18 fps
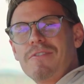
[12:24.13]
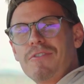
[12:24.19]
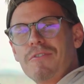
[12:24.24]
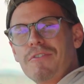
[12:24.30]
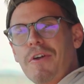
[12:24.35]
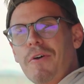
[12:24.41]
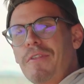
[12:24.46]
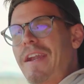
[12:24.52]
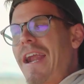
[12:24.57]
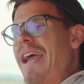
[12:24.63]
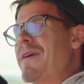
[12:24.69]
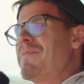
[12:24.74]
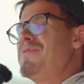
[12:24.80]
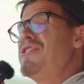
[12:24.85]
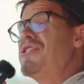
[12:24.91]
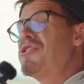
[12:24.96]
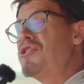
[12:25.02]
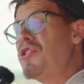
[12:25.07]
you'll know that I
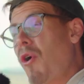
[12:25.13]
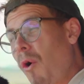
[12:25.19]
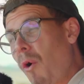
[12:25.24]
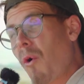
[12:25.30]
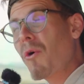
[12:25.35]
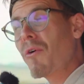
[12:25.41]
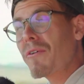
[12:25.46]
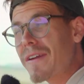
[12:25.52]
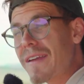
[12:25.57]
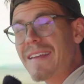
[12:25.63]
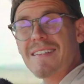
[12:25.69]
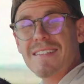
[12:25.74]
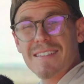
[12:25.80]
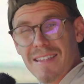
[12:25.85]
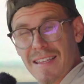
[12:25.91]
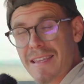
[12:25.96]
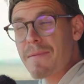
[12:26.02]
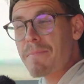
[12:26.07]
am
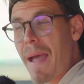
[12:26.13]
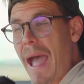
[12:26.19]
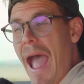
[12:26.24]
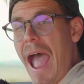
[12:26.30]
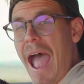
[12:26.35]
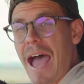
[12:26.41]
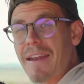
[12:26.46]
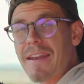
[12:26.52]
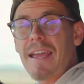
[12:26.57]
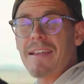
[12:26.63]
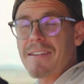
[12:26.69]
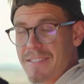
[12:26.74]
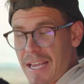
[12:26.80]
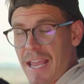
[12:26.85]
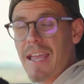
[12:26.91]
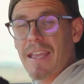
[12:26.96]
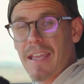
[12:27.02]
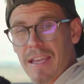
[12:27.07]
notoriously bad at
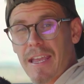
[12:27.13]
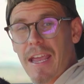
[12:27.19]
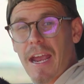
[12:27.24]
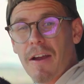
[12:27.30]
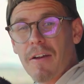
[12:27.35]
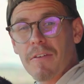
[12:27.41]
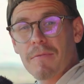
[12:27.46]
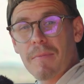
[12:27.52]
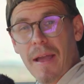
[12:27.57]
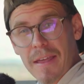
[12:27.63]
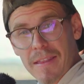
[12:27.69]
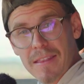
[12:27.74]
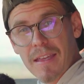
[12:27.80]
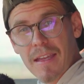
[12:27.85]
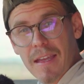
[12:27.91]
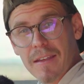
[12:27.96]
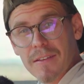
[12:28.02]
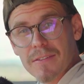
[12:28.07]
taking care of my
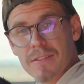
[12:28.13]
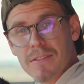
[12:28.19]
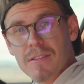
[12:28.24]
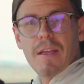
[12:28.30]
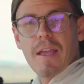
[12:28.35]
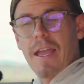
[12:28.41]
things.